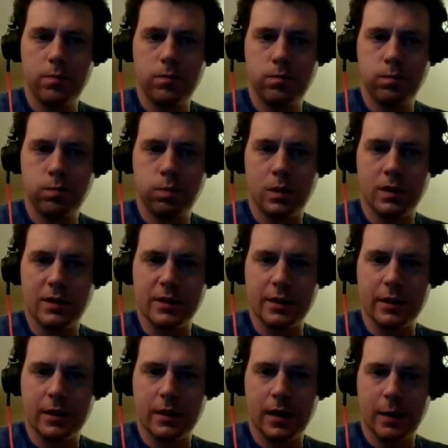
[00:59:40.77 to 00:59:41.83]
But
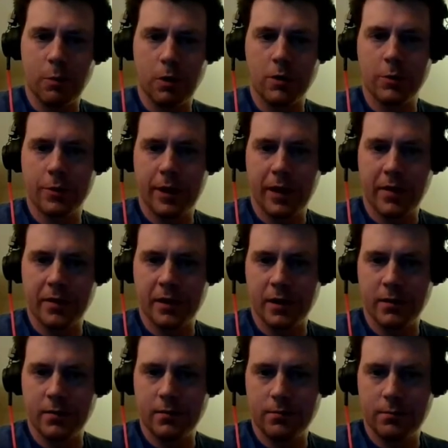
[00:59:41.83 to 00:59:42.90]
I worked with
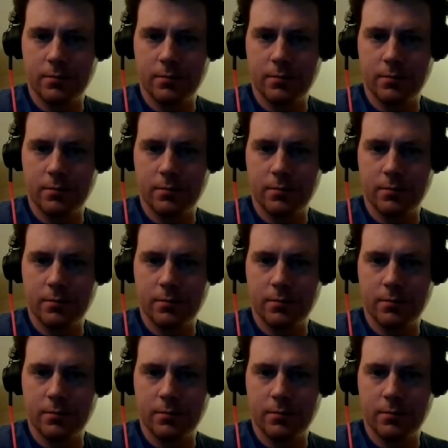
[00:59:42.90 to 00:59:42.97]
Anthony.